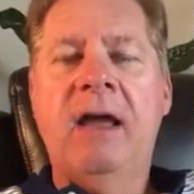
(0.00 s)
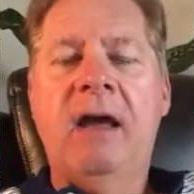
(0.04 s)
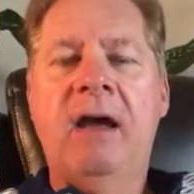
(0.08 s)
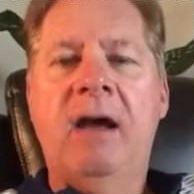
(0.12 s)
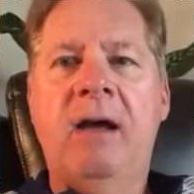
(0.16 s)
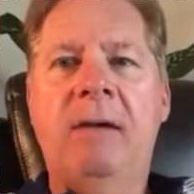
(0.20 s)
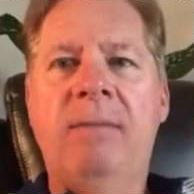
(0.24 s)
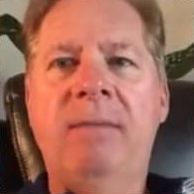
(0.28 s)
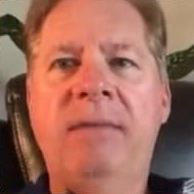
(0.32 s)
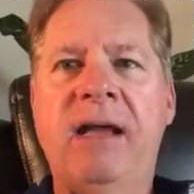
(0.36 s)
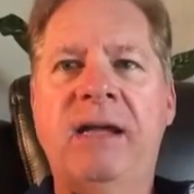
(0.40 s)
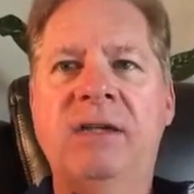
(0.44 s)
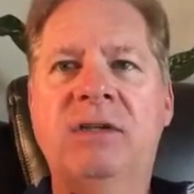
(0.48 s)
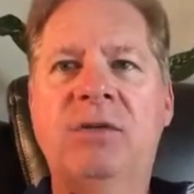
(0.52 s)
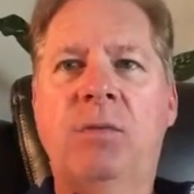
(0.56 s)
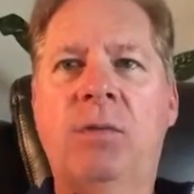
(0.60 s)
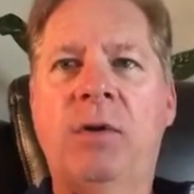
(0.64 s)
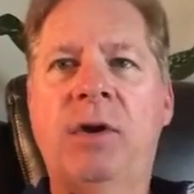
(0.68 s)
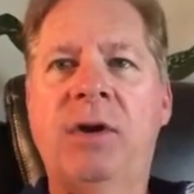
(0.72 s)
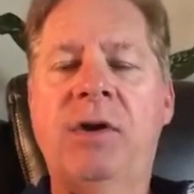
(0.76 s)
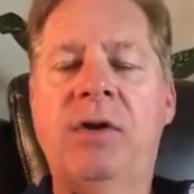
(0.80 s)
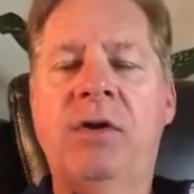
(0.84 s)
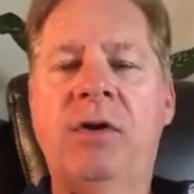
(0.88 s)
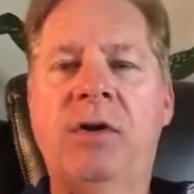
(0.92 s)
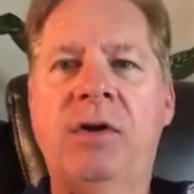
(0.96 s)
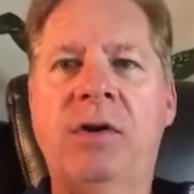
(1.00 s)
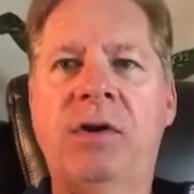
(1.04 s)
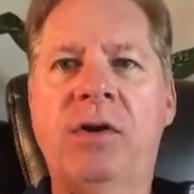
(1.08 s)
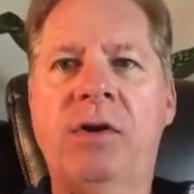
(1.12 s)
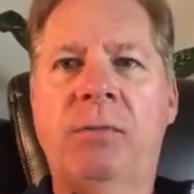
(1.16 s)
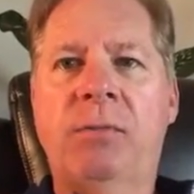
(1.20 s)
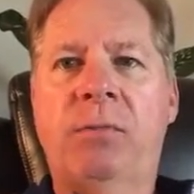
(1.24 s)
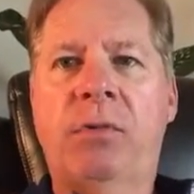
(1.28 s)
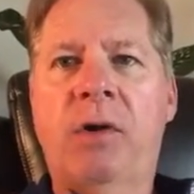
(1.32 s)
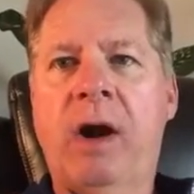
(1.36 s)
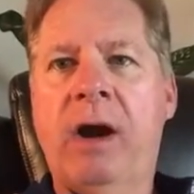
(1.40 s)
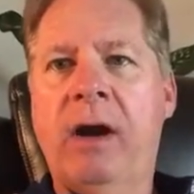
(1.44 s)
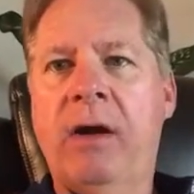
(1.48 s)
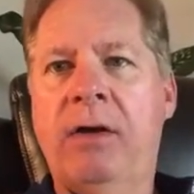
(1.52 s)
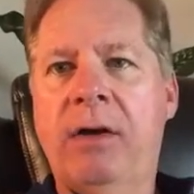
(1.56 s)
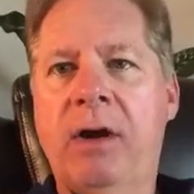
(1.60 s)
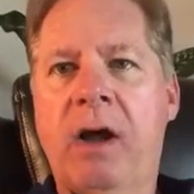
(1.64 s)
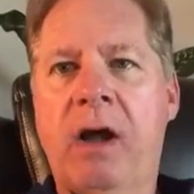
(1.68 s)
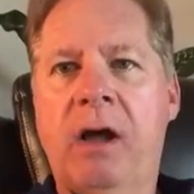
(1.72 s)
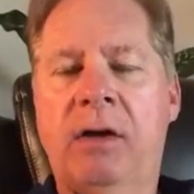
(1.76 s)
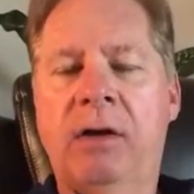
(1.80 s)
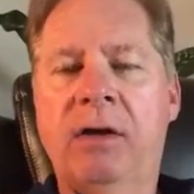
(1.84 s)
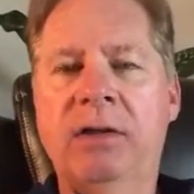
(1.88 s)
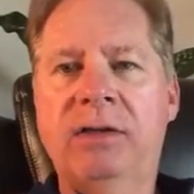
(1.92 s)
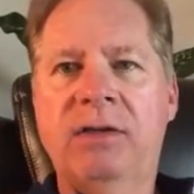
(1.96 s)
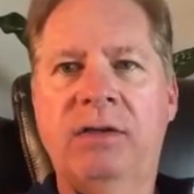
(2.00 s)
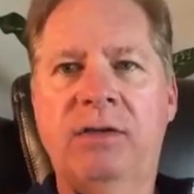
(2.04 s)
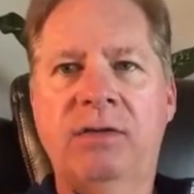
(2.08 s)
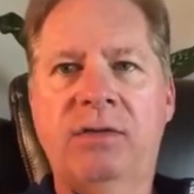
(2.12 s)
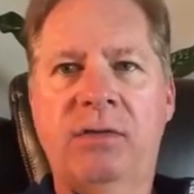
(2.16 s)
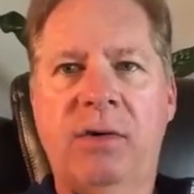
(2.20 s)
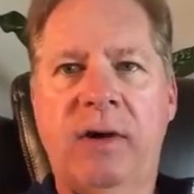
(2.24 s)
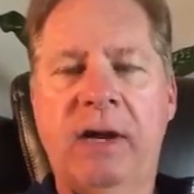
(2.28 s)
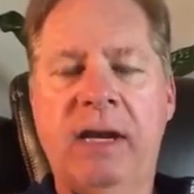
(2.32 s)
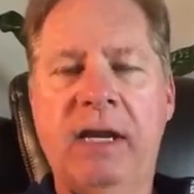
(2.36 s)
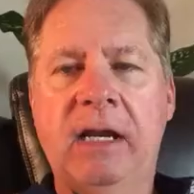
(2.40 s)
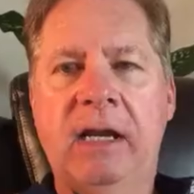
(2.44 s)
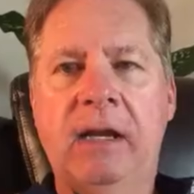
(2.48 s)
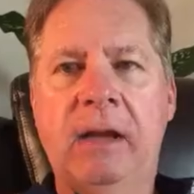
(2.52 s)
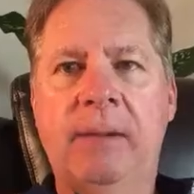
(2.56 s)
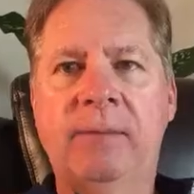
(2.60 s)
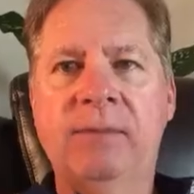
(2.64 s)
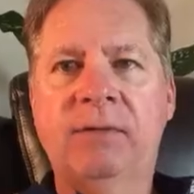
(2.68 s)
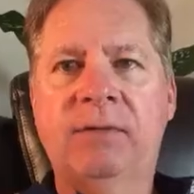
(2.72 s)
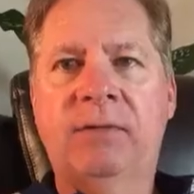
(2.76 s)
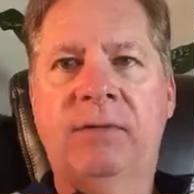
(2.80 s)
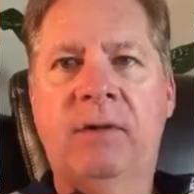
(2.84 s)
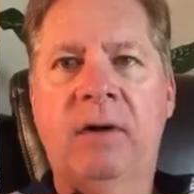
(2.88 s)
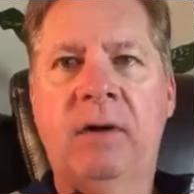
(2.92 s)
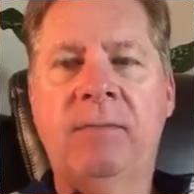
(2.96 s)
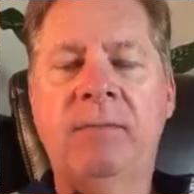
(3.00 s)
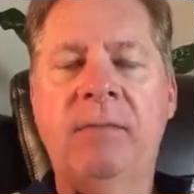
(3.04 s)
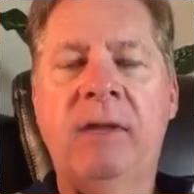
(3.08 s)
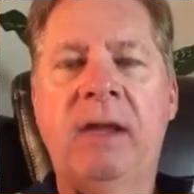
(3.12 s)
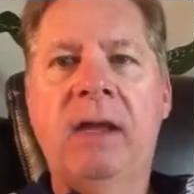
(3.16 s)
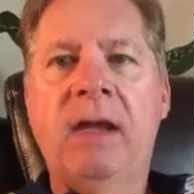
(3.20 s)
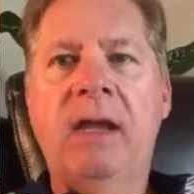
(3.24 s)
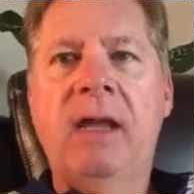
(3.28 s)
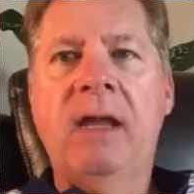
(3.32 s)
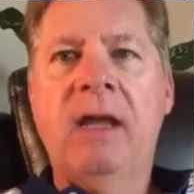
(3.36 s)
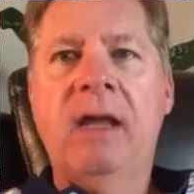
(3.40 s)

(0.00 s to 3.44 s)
That's where your prior knowledge and training comes from.